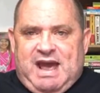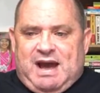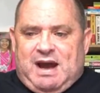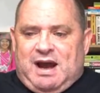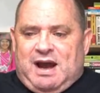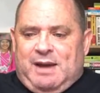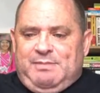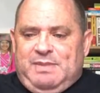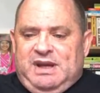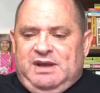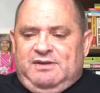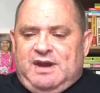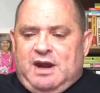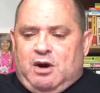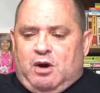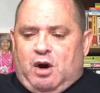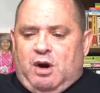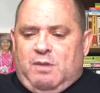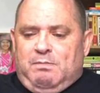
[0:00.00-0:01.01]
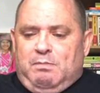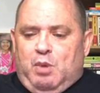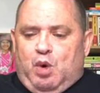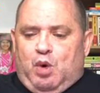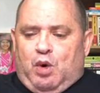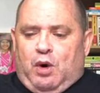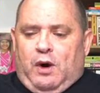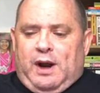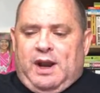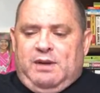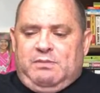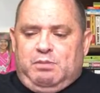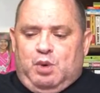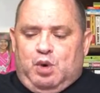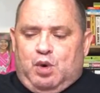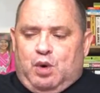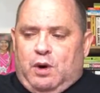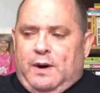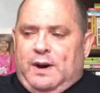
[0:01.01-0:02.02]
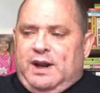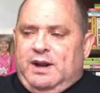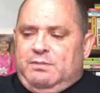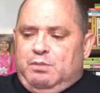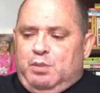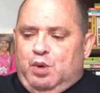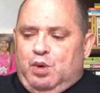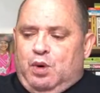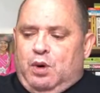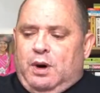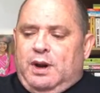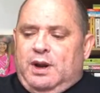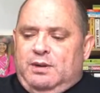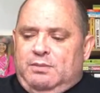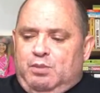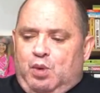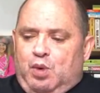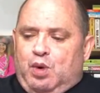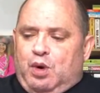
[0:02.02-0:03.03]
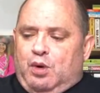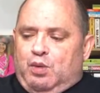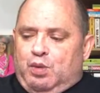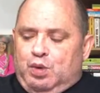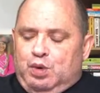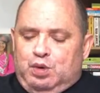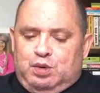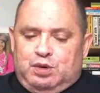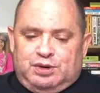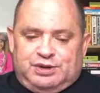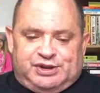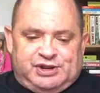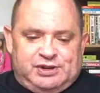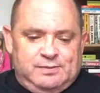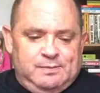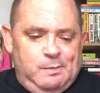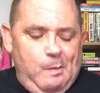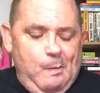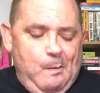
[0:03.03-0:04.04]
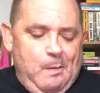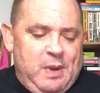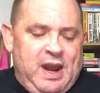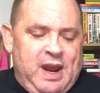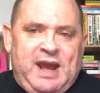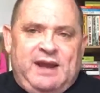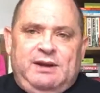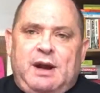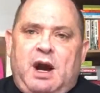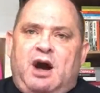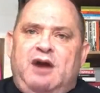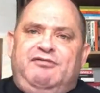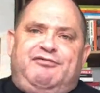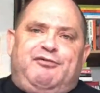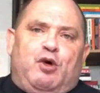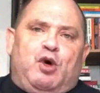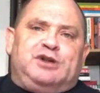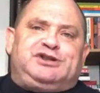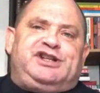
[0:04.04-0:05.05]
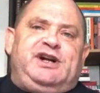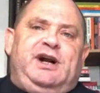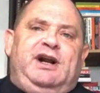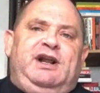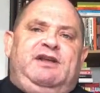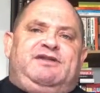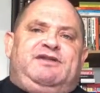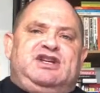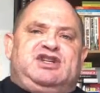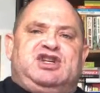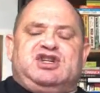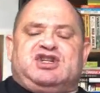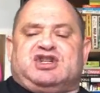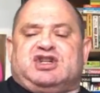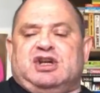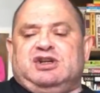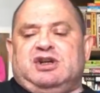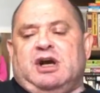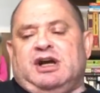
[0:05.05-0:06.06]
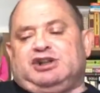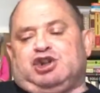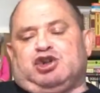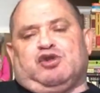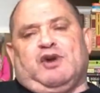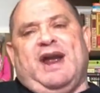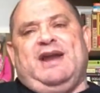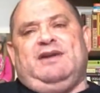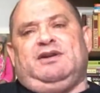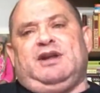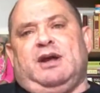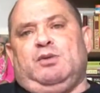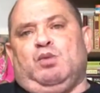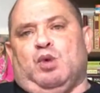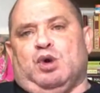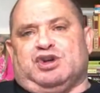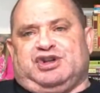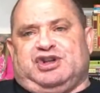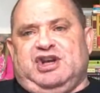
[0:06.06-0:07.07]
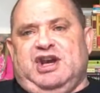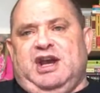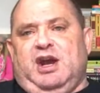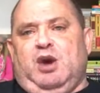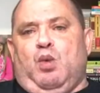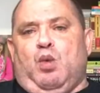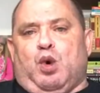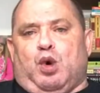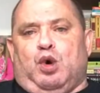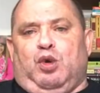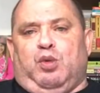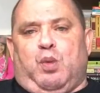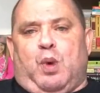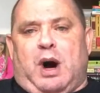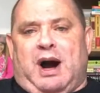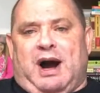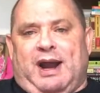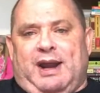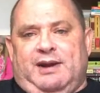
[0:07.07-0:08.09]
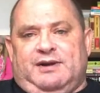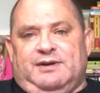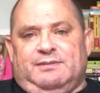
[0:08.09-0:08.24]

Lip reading: I mean, there are more and more rules. And unfortunately, this is a trend that we're seeing worldwide.